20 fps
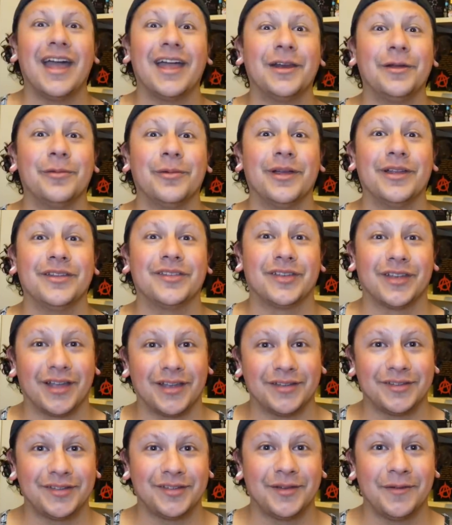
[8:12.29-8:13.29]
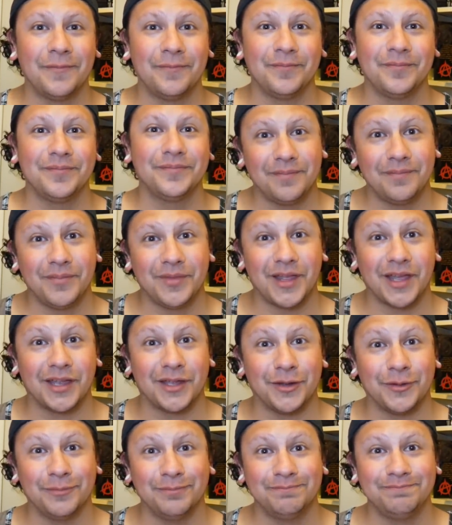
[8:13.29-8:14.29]
Anyways, guys,
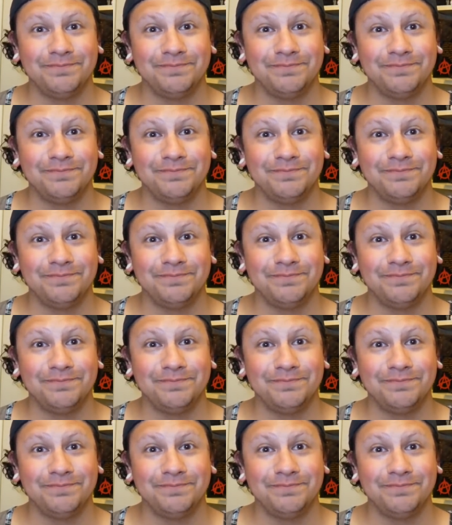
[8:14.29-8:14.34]
thank you.